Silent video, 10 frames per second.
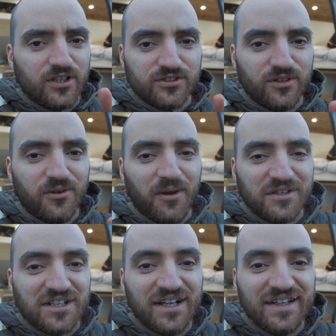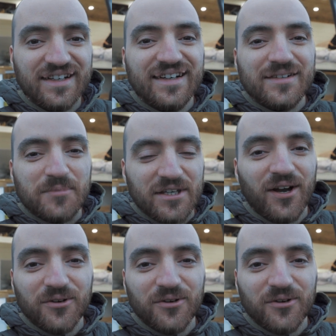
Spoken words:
case scenario actually, but yeah,